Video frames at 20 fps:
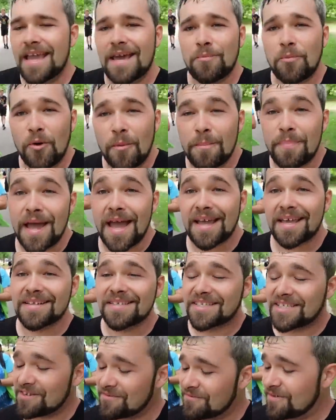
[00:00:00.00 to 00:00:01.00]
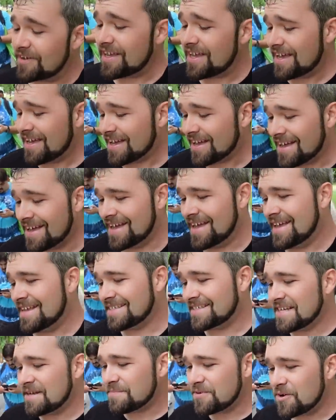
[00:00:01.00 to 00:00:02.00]
And we're back in Sevilla.
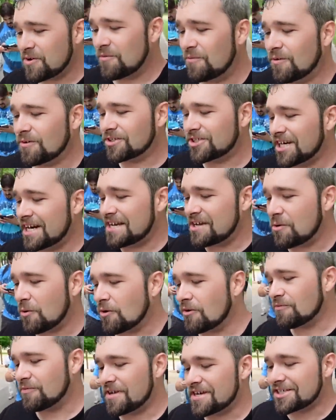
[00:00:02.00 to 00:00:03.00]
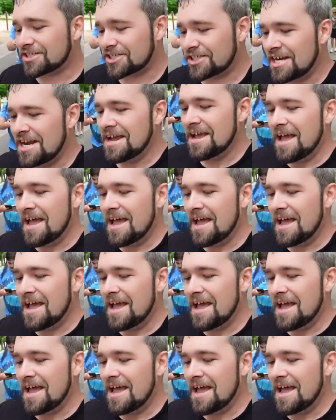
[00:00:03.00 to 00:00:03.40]
Isn't it beautiful? Shiny Corefish.